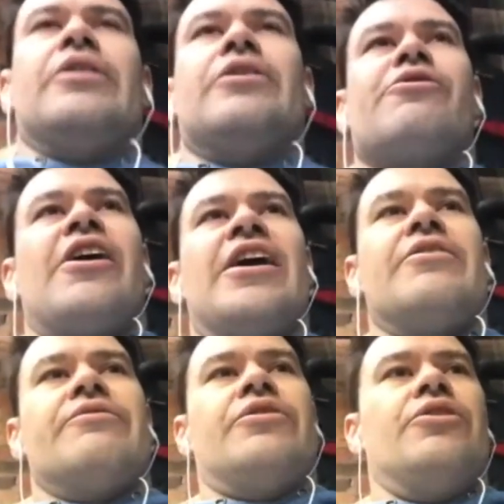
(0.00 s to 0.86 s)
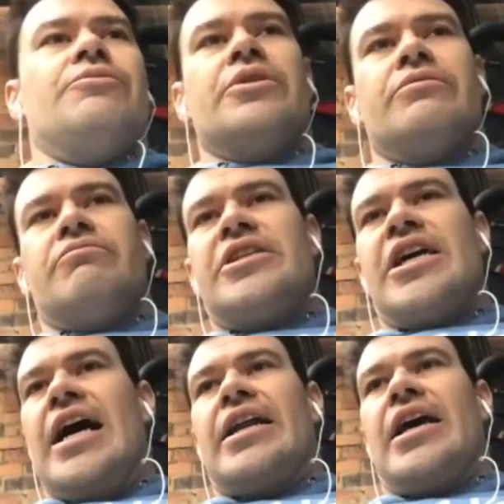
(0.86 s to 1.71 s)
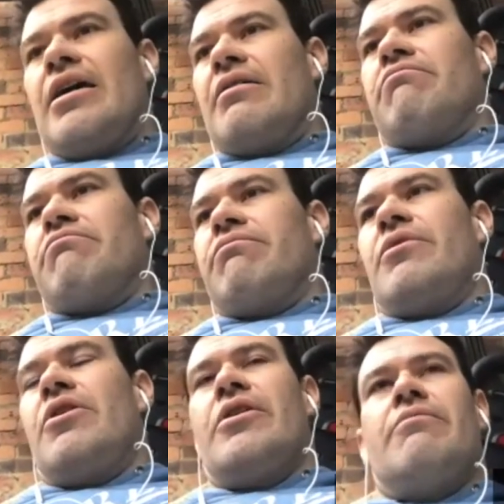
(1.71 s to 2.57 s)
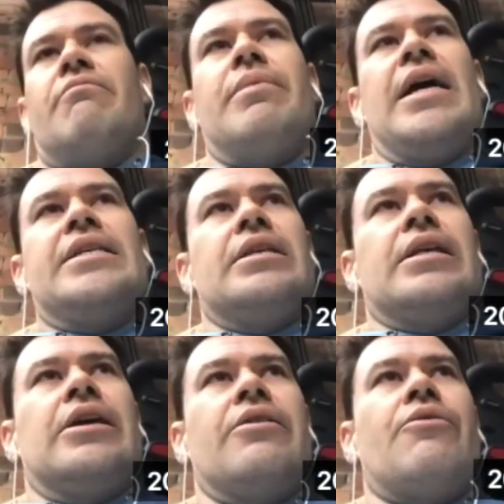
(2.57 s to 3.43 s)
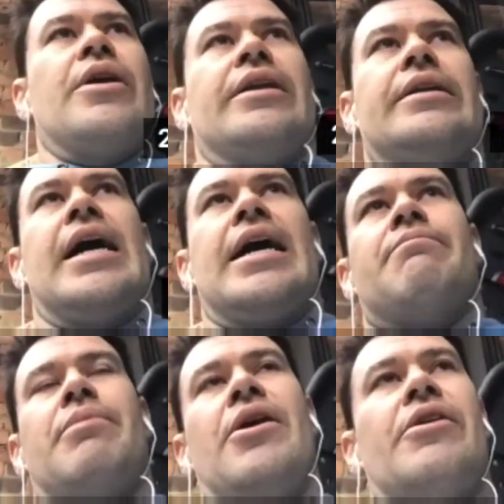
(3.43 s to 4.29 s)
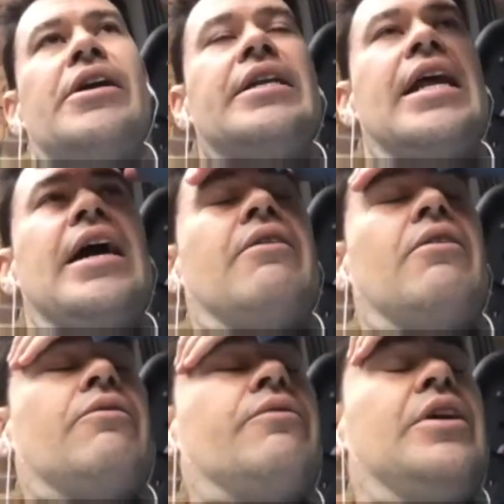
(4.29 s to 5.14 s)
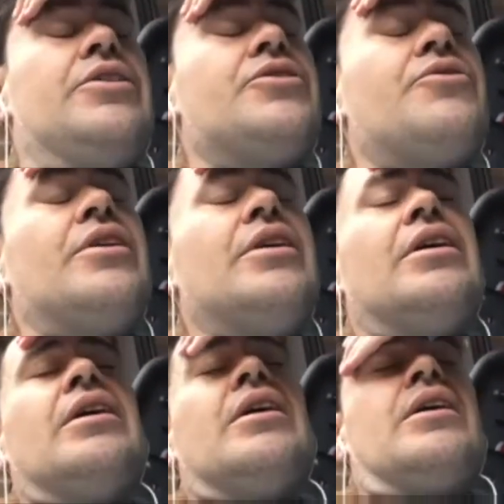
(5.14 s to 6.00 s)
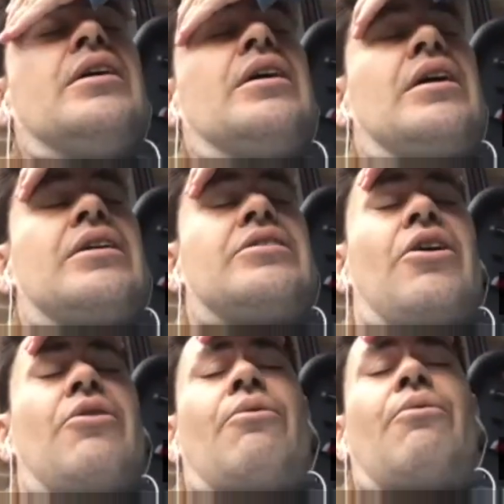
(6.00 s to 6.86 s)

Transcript: the rate of human data on basically a 3-day period now of history. So